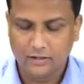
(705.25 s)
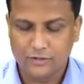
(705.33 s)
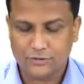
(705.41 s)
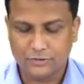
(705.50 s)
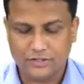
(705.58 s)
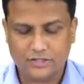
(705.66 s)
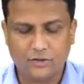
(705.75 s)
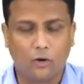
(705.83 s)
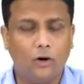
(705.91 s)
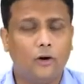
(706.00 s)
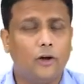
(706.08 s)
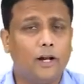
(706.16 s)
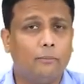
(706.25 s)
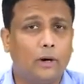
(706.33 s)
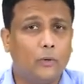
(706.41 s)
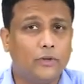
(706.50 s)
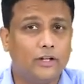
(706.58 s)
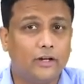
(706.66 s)
So this is all
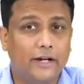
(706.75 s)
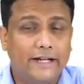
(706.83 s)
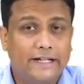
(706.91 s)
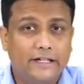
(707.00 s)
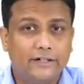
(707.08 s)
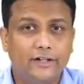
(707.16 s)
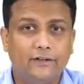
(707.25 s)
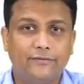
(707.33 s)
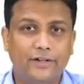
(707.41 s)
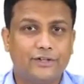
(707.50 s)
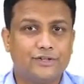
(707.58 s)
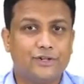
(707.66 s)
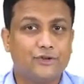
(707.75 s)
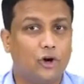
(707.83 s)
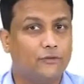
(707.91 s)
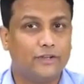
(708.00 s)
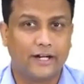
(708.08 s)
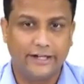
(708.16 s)
about the internal features
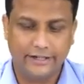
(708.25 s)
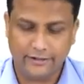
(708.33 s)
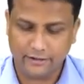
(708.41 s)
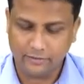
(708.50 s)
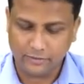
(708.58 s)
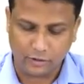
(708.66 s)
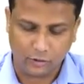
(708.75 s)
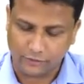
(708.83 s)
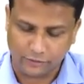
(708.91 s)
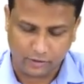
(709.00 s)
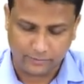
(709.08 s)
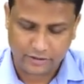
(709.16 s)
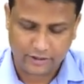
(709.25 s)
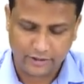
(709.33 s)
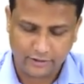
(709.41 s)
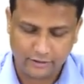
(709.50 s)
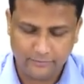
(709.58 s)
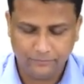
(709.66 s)
of the right atrium that you have to appreciate
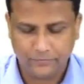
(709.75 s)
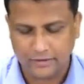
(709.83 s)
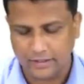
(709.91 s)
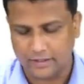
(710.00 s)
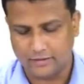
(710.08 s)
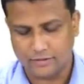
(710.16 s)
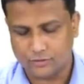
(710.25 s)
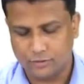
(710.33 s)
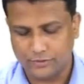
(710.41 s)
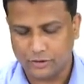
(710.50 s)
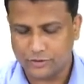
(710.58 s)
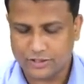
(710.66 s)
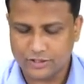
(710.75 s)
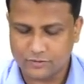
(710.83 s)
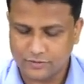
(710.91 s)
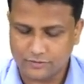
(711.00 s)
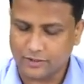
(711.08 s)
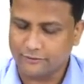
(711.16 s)
here, and there are so many questions
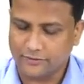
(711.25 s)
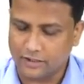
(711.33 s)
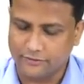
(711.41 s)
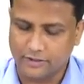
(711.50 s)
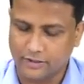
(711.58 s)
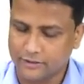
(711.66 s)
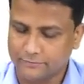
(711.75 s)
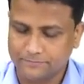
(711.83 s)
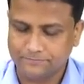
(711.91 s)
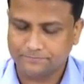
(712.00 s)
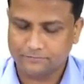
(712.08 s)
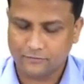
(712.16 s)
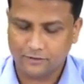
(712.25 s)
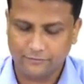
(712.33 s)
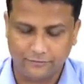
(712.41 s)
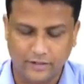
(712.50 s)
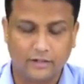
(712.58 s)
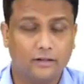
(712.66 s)
which we have covered here.
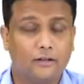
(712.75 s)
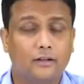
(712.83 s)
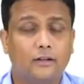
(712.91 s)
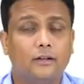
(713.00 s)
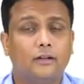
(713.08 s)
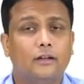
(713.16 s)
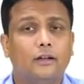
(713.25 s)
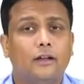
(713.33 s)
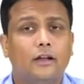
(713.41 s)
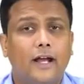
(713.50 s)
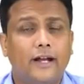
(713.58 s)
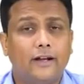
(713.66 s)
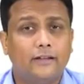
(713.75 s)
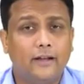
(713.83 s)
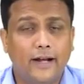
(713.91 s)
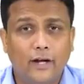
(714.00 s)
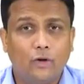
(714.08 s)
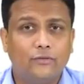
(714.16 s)
Fine. And at the
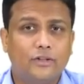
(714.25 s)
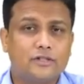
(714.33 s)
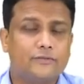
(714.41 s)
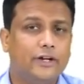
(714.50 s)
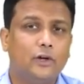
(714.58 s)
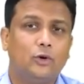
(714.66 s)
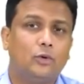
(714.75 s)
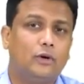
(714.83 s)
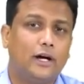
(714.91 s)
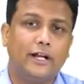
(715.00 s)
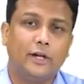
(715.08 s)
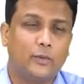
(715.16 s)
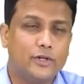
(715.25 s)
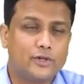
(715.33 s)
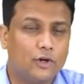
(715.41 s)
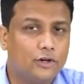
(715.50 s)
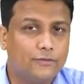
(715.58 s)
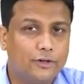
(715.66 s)
end of this video, I request
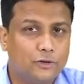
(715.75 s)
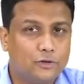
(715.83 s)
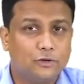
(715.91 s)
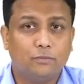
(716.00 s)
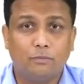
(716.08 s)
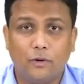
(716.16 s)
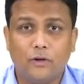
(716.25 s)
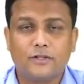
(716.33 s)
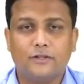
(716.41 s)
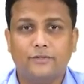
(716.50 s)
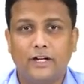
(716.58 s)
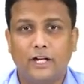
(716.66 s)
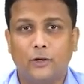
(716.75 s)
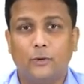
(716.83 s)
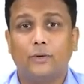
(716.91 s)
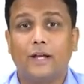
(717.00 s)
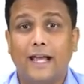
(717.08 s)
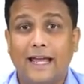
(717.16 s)
all of you to pause the
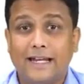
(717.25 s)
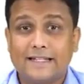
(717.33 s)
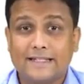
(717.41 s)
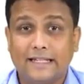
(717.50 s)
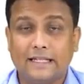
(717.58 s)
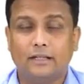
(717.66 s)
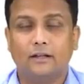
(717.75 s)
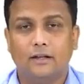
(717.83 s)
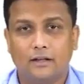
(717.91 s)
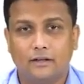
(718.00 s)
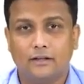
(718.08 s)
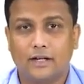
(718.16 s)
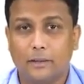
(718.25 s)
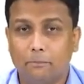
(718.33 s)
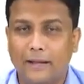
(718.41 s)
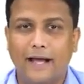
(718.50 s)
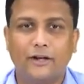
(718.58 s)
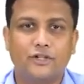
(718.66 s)
video and see the
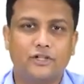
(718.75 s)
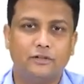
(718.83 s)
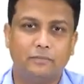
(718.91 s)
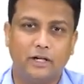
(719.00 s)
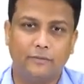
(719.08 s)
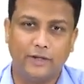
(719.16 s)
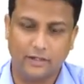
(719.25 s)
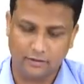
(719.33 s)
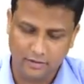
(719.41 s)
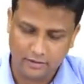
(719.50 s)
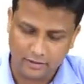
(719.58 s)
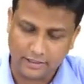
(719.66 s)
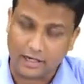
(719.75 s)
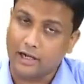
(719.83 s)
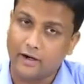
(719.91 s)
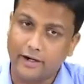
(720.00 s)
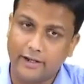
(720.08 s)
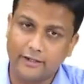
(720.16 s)
comparison between like
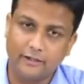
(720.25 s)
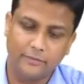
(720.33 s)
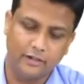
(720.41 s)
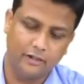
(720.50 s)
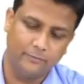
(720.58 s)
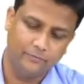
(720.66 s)
our diagram here